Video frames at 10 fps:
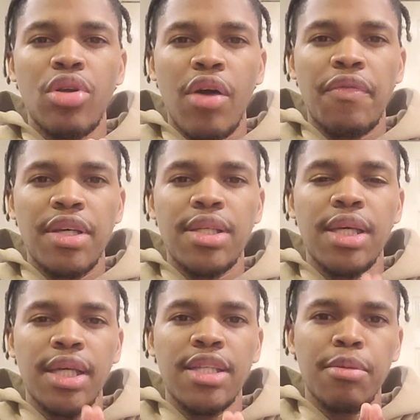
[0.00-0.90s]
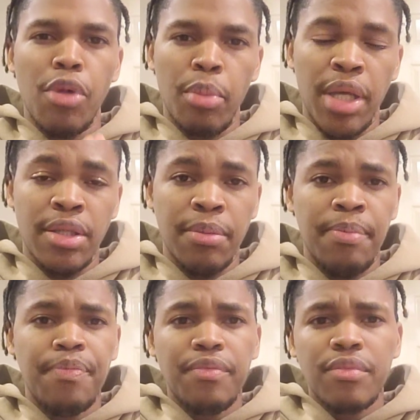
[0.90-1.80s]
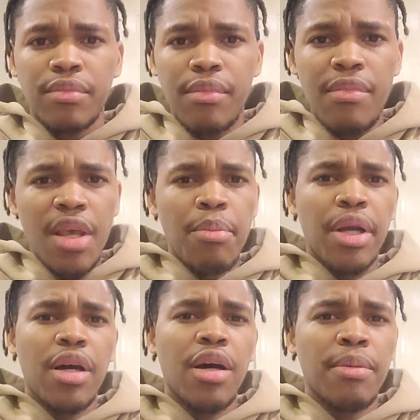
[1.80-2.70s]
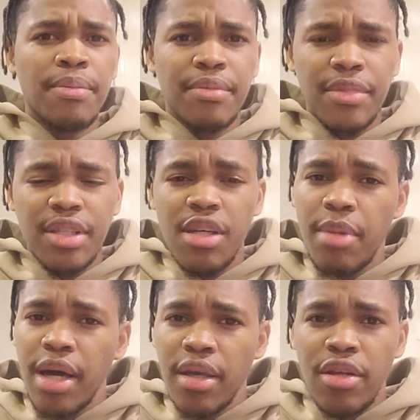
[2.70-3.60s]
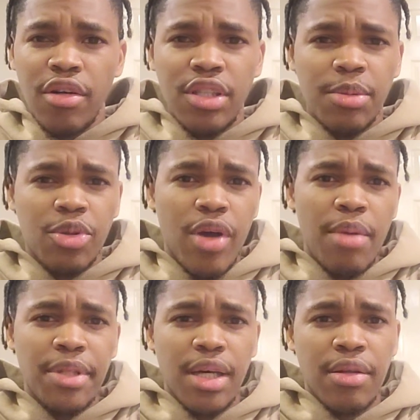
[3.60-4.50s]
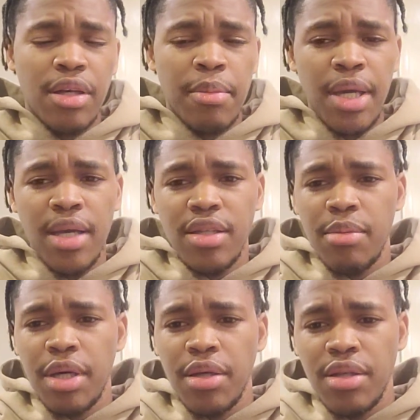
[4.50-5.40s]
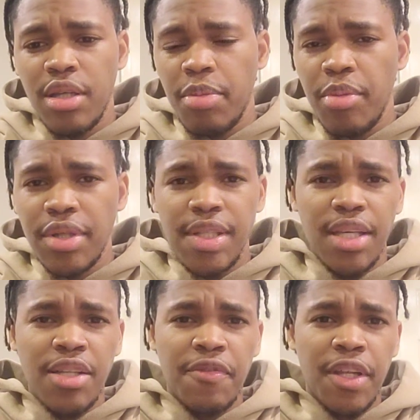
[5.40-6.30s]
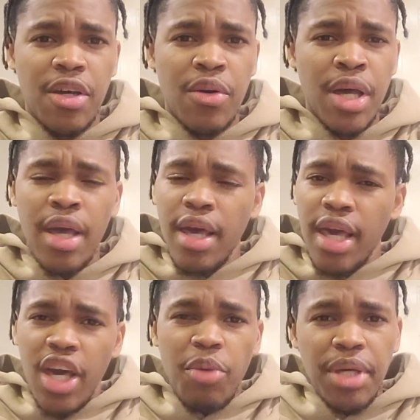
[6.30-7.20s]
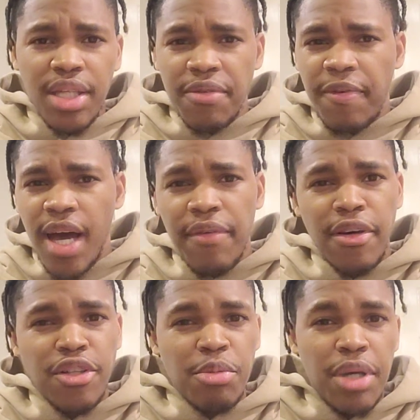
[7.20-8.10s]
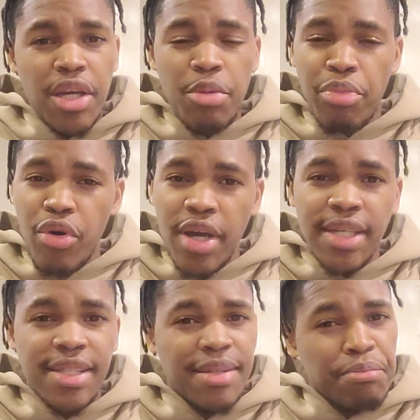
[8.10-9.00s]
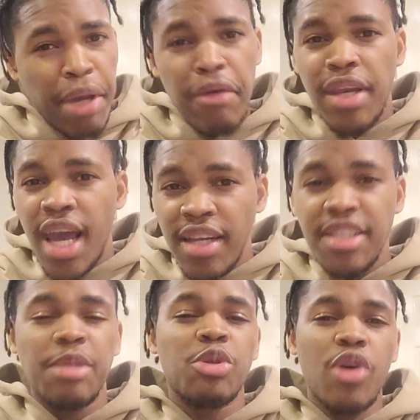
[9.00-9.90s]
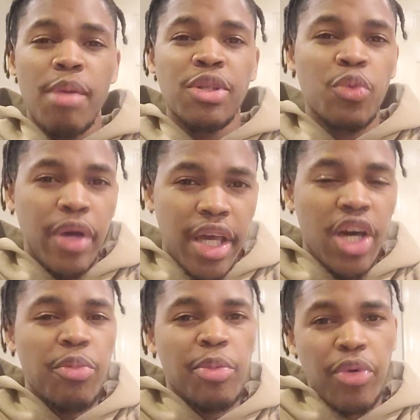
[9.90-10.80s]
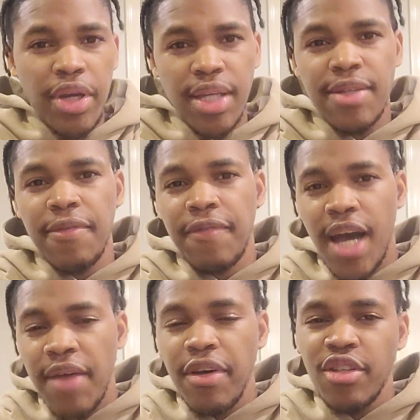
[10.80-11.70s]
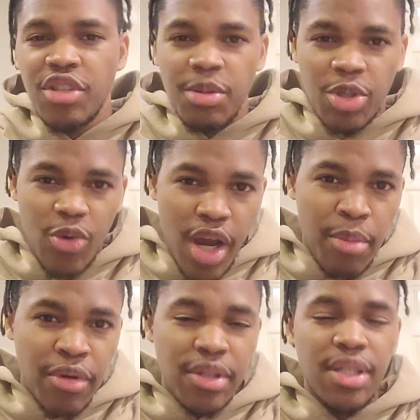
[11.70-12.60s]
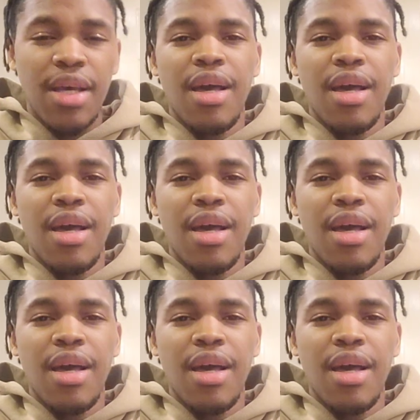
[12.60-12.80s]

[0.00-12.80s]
off this and get some momentum. But to my, subscribers out there, man, to the people seeing this video, help me get to 500, man. Your boy is about 90 subscribers away. Help your boy get to 500 subscribers